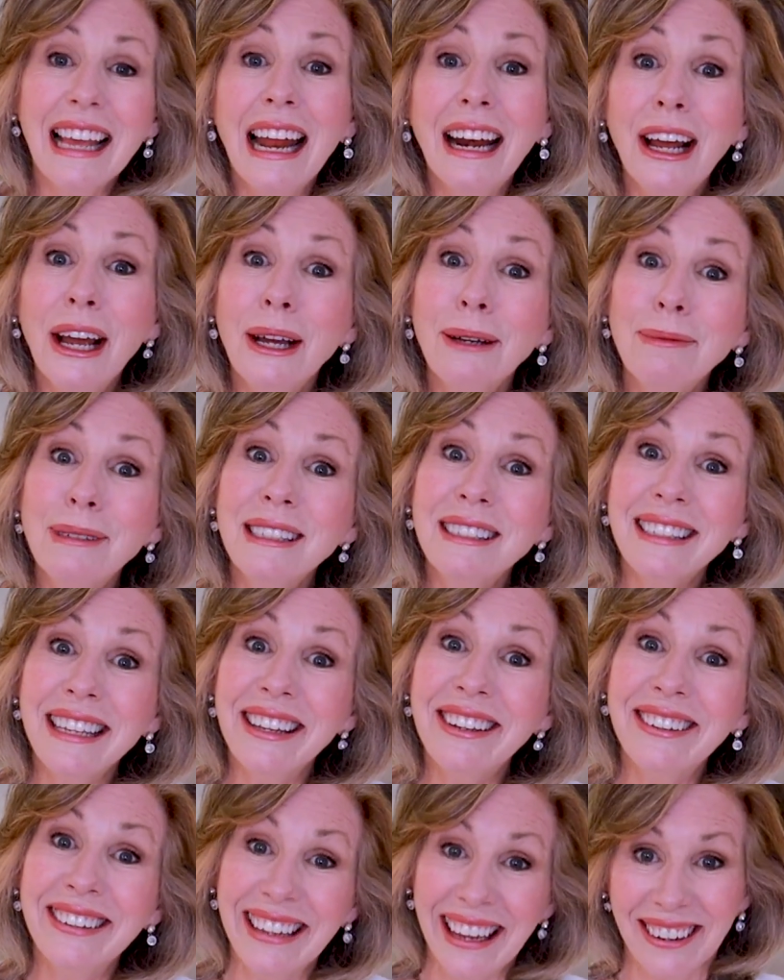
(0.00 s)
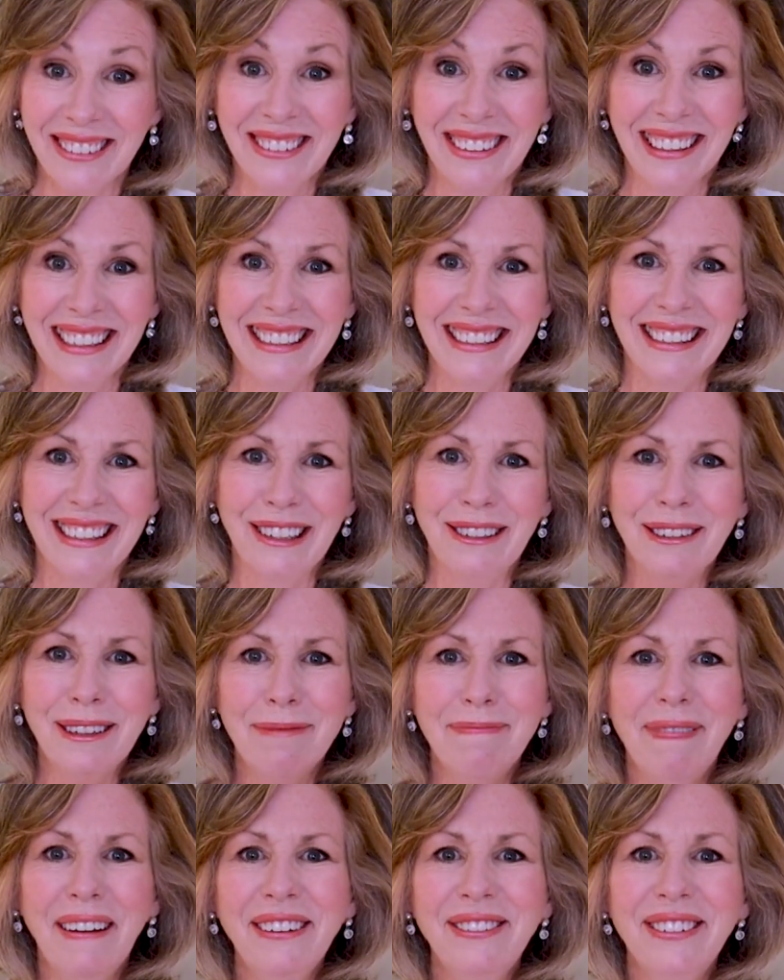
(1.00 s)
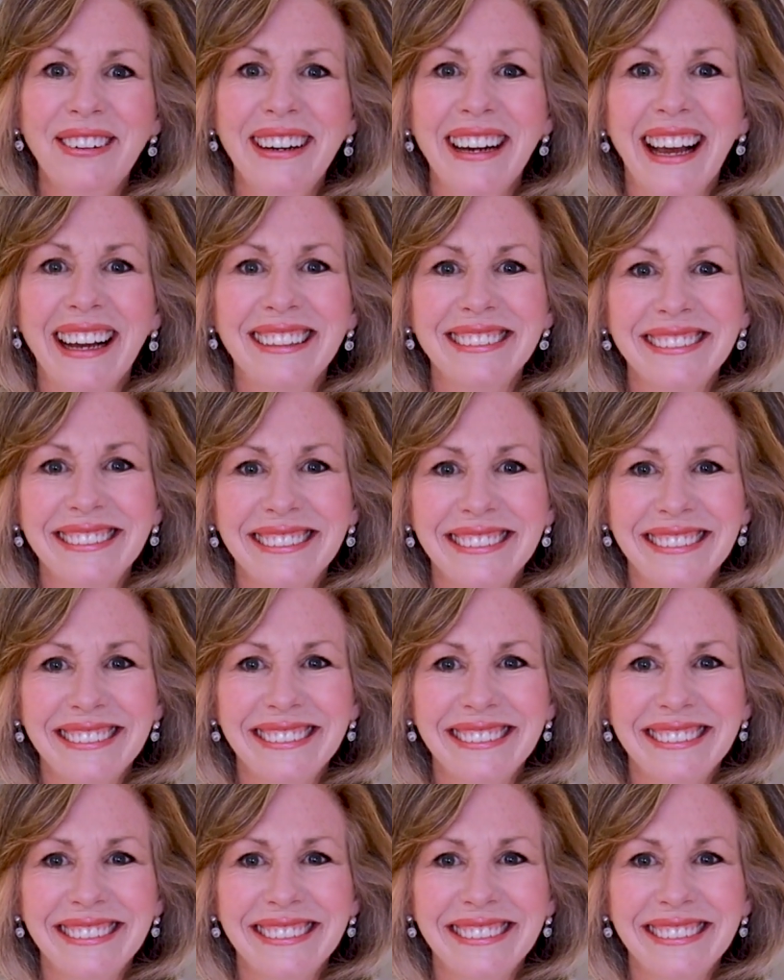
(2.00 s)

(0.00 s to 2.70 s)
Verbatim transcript: And I hope to see you again really soon. Bye for now.